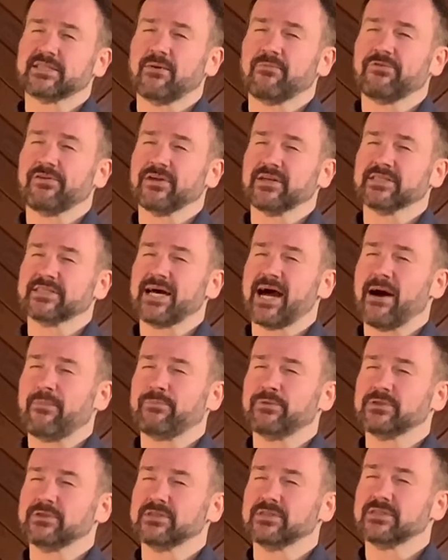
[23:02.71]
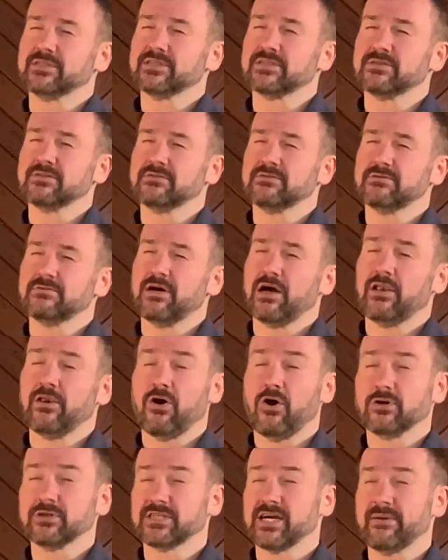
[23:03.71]
something that's happened a
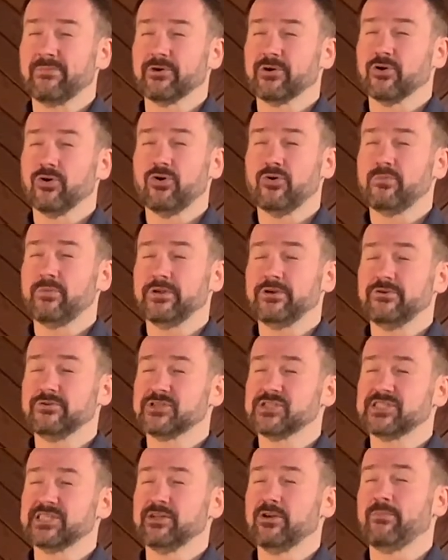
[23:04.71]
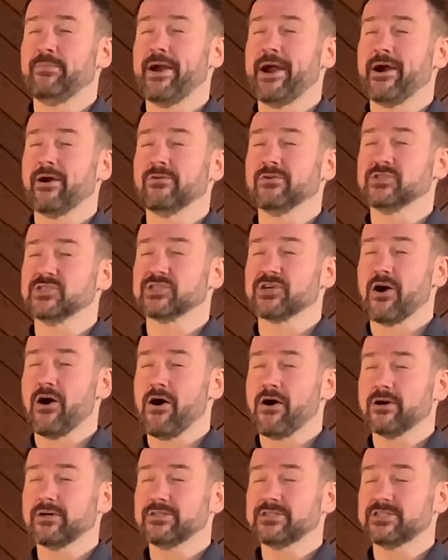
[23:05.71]
long time ago, but we still bear the
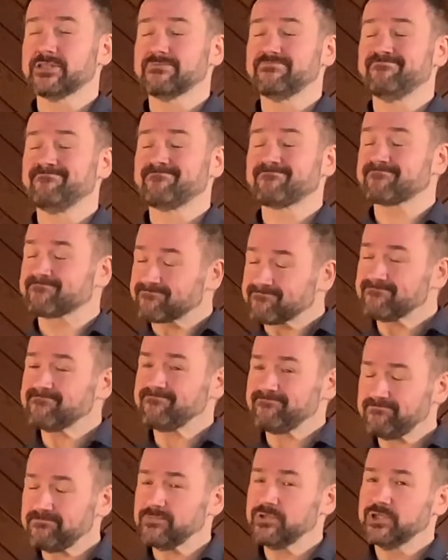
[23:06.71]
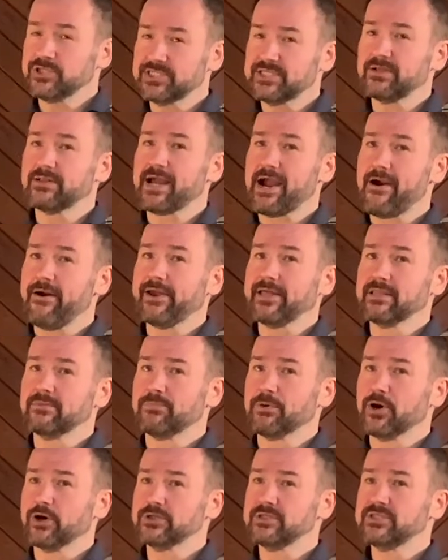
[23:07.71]
scars, still carrying the
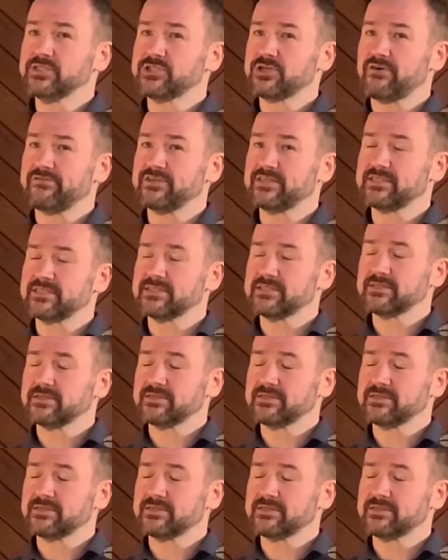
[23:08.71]
burdens of it.